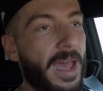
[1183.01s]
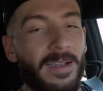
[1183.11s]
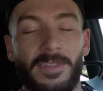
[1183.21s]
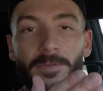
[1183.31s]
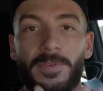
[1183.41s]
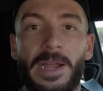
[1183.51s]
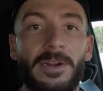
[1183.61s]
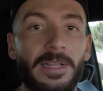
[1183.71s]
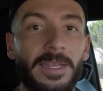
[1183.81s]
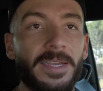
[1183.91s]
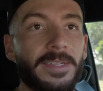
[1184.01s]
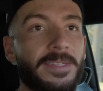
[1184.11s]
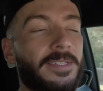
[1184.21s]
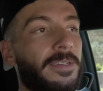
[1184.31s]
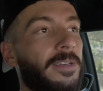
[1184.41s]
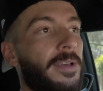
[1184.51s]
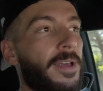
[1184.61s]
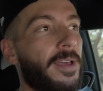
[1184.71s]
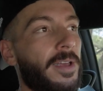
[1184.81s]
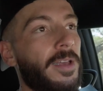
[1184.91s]
And at the very least,
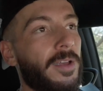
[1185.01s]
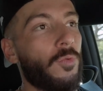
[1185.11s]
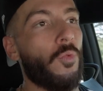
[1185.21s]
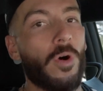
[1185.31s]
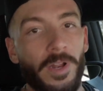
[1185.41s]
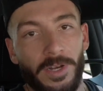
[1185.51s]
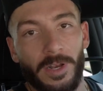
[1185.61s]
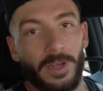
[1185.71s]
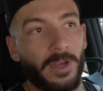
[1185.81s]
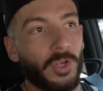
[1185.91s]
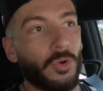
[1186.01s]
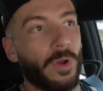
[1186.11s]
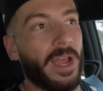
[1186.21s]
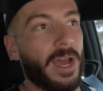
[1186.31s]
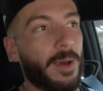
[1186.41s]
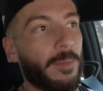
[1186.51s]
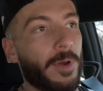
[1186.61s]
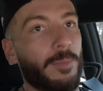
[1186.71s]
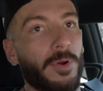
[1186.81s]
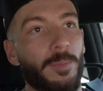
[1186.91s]
1
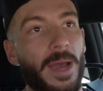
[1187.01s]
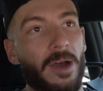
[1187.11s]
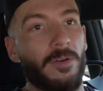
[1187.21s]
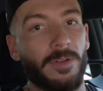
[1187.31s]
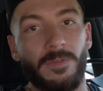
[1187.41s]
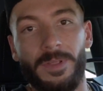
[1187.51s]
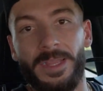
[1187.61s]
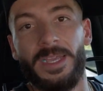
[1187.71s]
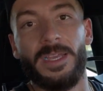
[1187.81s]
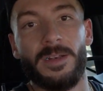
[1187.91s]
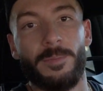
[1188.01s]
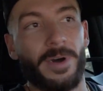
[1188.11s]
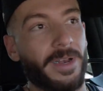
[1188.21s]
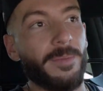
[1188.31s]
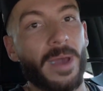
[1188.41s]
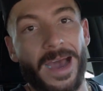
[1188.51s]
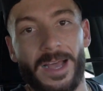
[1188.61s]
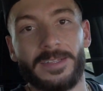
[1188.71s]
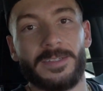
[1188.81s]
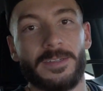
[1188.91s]
gram per pound of lean body
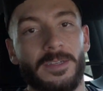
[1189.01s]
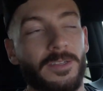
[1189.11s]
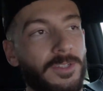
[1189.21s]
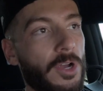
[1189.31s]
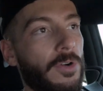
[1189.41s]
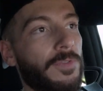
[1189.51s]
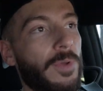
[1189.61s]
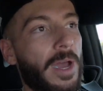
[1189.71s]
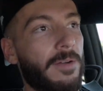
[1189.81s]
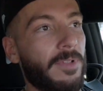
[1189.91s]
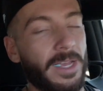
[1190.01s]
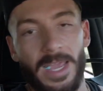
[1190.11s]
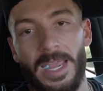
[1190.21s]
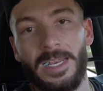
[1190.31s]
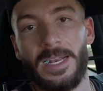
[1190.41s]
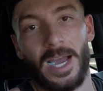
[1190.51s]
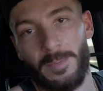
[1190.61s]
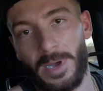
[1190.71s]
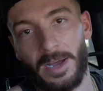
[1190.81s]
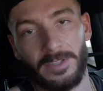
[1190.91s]
mass. So if you have like
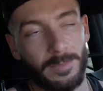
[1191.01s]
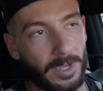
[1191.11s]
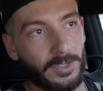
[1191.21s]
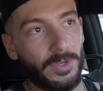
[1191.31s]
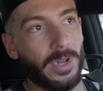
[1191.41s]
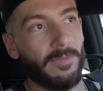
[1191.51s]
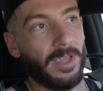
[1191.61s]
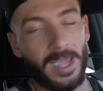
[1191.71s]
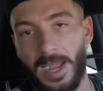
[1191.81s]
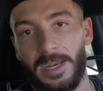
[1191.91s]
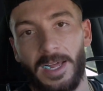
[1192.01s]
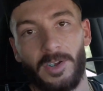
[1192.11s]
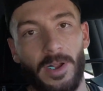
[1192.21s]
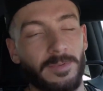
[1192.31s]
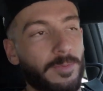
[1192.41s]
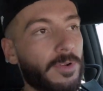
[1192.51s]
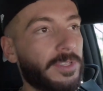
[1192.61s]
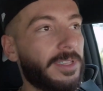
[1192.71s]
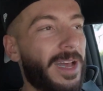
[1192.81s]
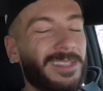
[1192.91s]
89 pounds of muscle, you'd have like 89 grams of
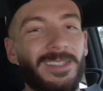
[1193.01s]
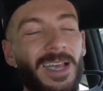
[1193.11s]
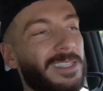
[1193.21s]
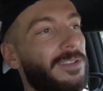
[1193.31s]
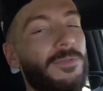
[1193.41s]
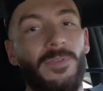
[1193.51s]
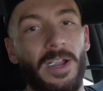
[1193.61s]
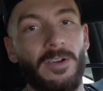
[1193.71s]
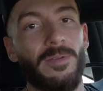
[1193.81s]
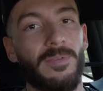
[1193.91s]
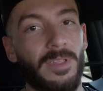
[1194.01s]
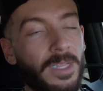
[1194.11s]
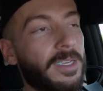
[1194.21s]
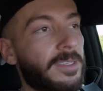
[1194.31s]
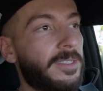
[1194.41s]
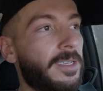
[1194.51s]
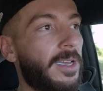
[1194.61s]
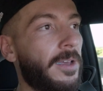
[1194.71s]
protein. That's the very least.